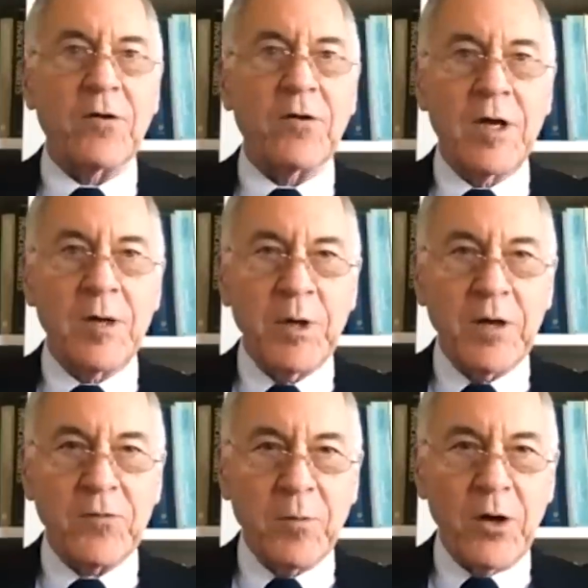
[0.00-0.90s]
because the
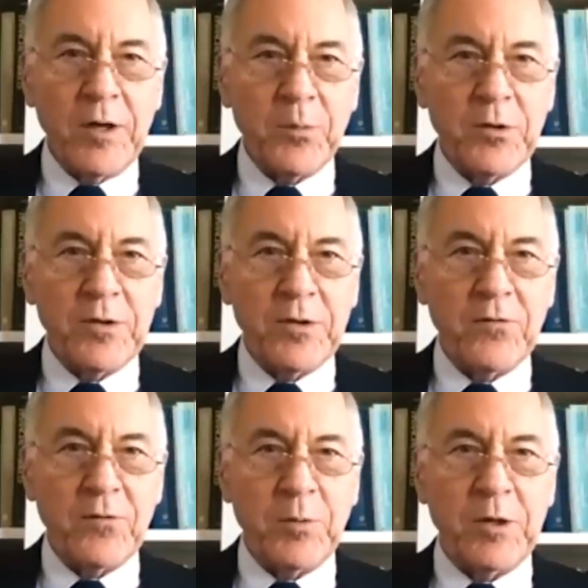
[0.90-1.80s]
market
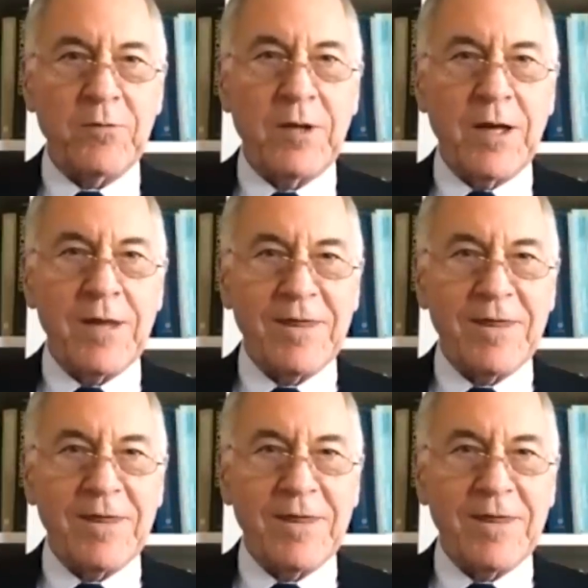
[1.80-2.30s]
participants